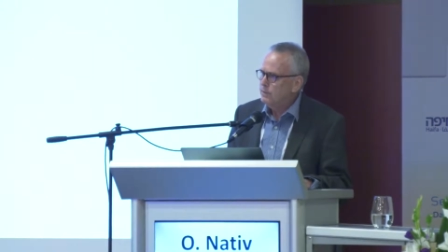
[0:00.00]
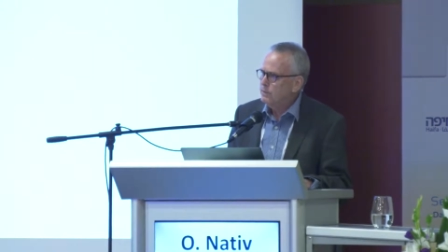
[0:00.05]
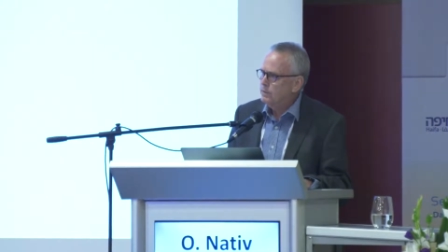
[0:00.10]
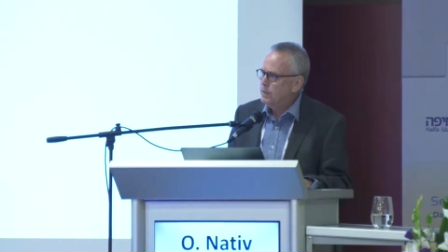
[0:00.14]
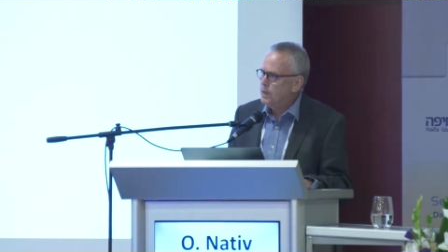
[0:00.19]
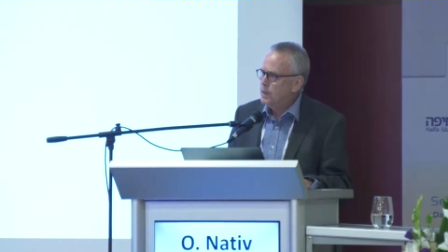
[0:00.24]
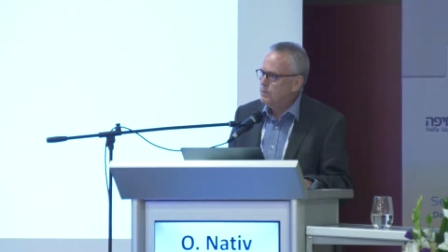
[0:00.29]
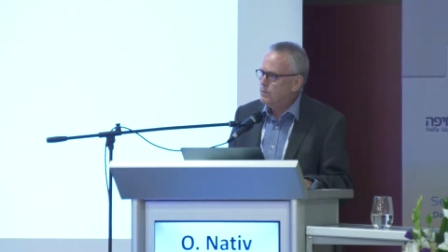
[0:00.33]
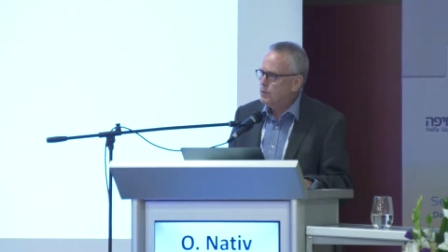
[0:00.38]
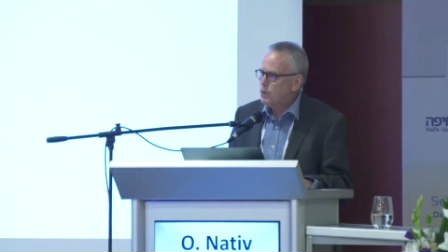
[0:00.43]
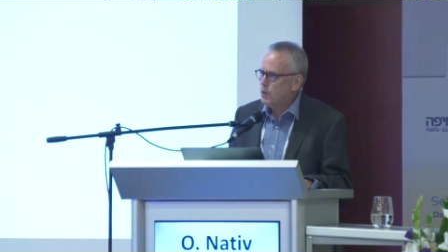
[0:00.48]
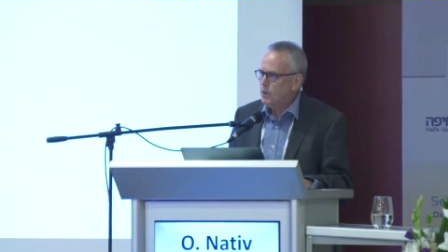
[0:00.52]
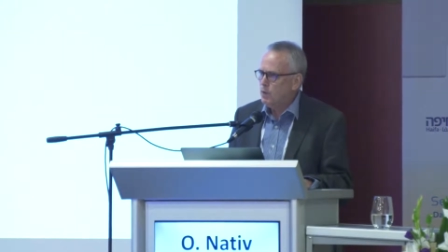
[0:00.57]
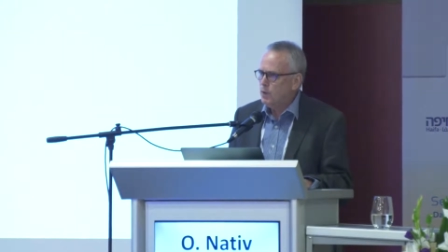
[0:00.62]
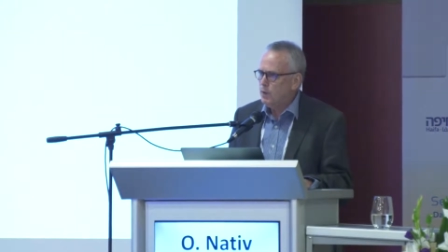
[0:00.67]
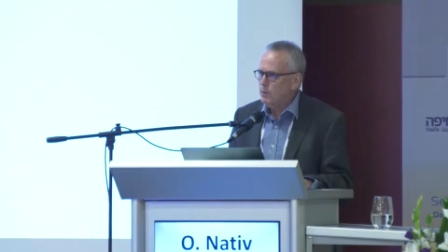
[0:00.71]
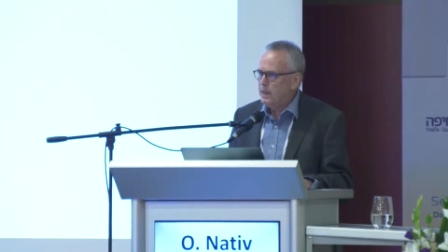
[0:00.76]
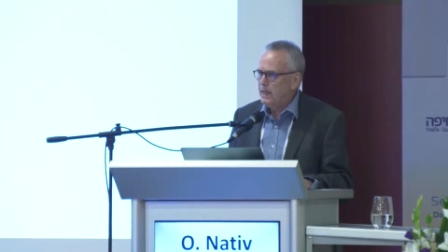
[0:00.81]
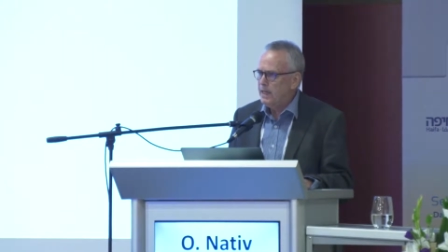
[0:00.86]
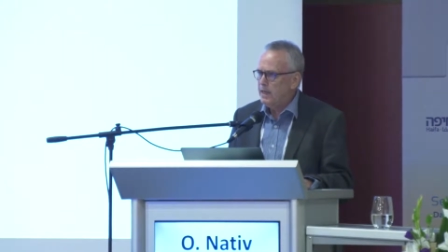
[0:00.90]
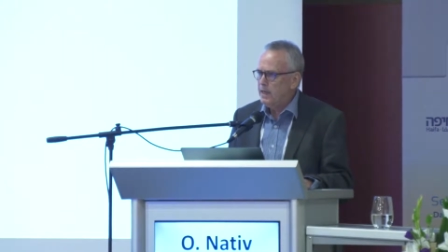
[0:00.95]
He
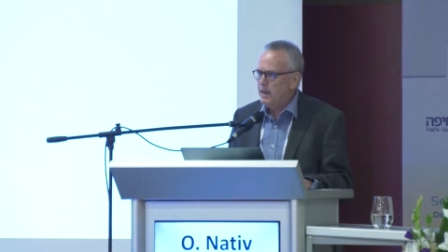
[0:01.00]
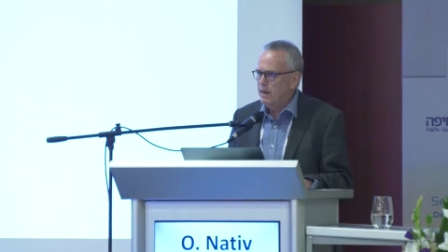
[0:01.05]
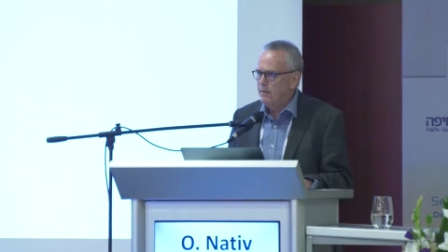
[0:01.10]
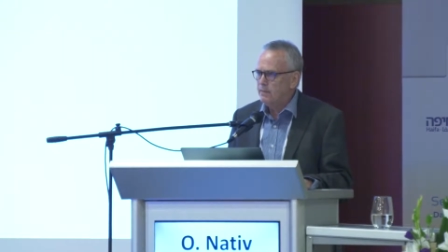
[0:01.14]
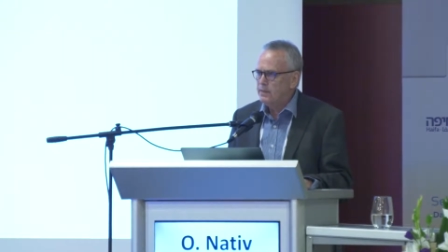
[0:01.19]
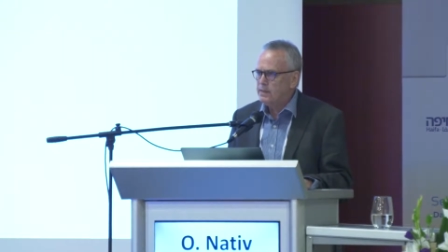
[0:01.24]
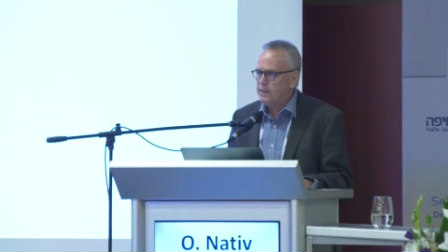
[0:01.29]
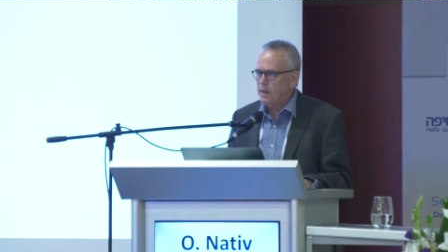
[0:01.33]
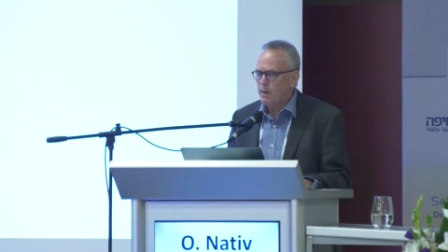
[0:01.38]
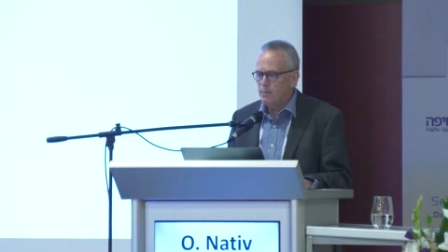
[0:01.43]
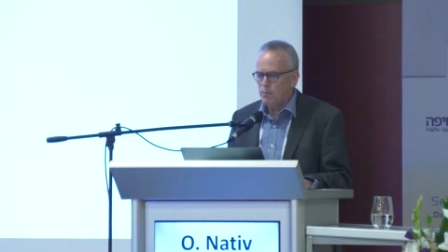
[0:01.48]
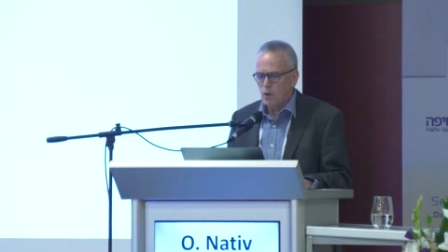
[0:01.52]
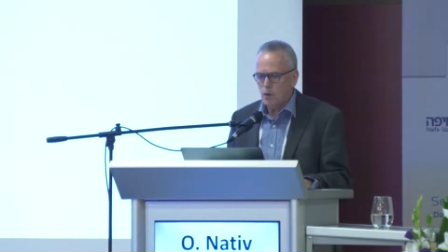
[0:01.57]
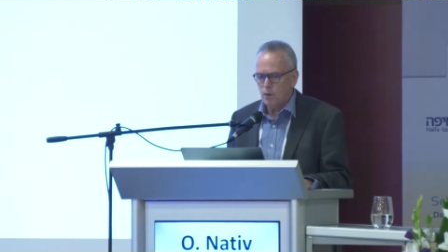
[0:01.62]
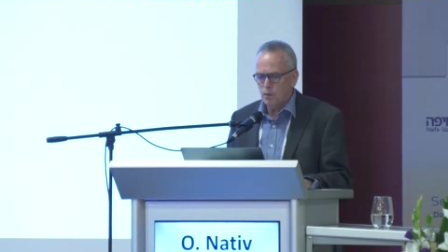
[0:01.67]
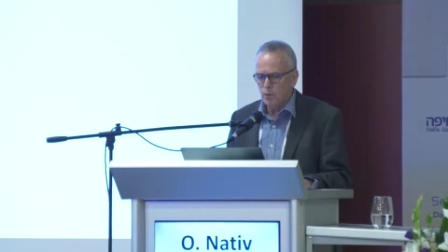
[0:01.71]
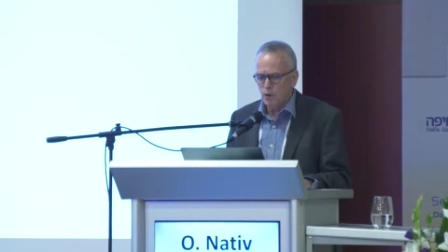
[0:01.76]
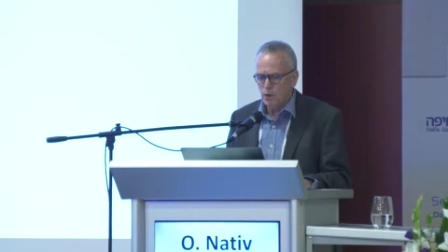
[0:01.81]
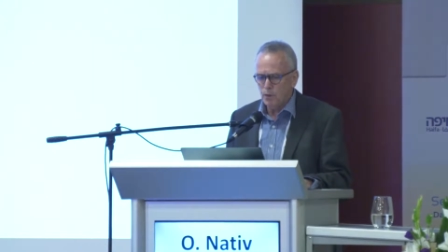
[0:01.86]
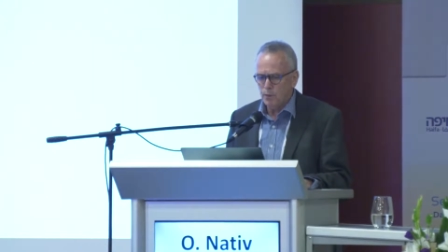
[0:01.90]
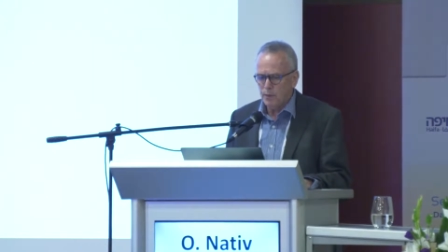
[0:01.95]
probably has some
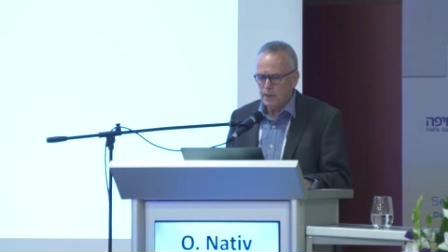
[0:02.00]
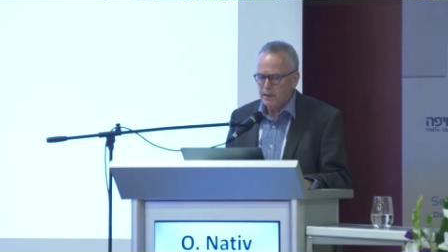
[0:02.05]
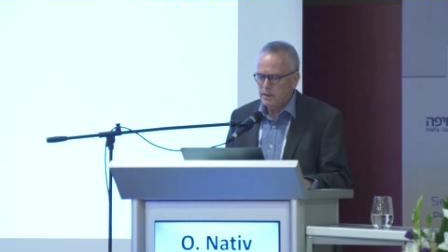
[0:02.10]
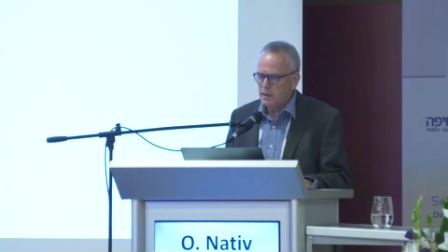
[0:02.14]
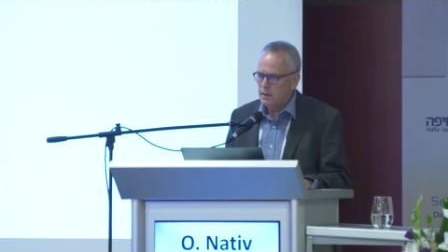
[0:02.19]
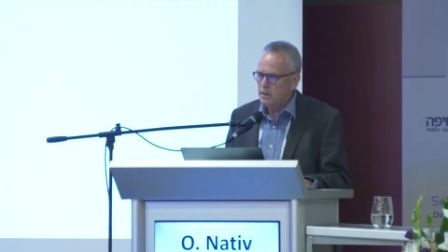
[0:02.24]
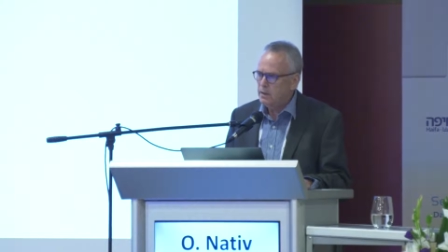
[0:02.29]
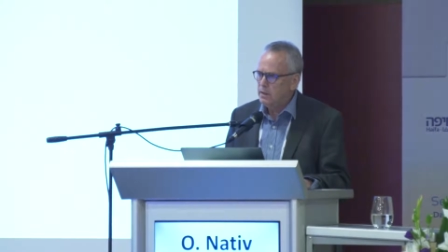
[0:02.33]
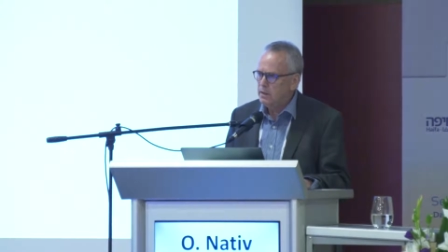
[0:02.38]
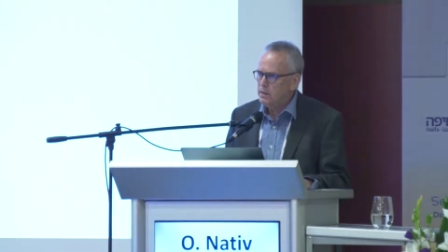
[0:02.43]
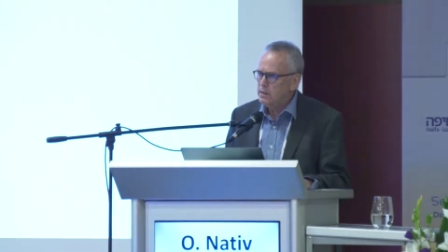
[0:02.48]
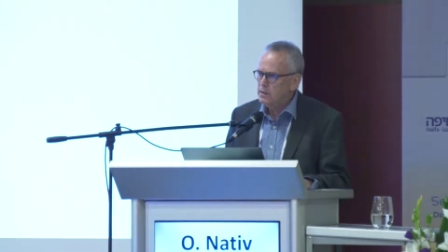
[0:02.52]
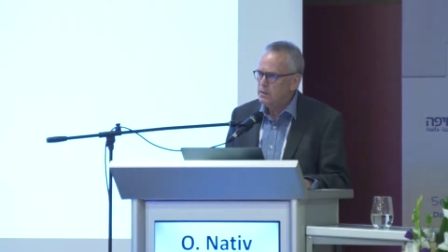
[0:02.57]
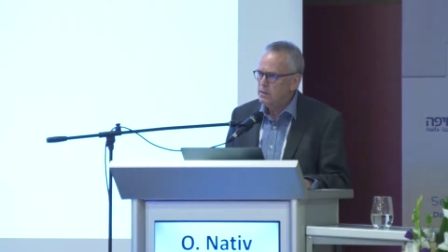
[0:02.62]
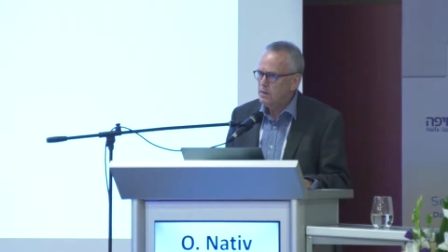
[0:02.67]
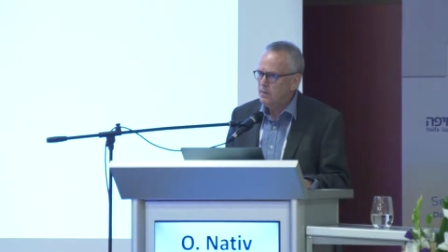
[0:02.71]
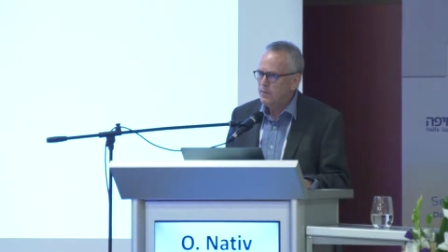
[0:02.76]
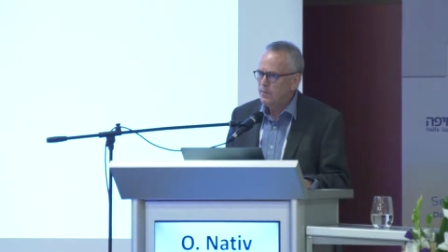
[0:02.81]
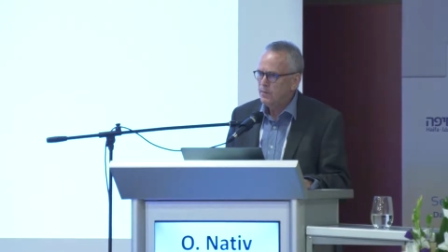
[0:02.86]
comorbidities.